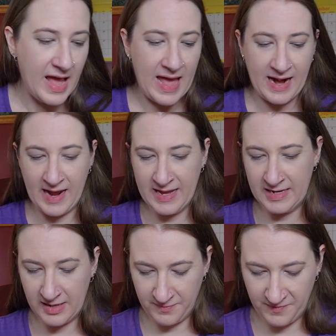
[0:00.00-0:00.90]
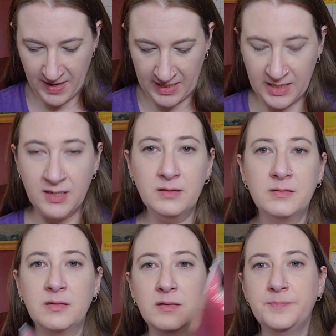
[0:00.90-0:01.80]
And I ended up finding
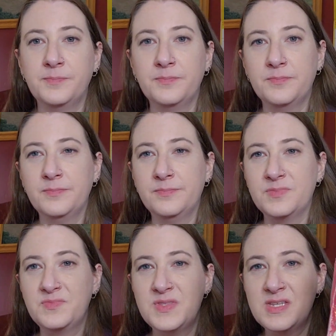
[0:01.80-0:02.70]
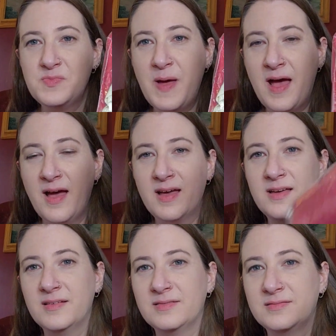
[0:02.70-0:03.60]
this bag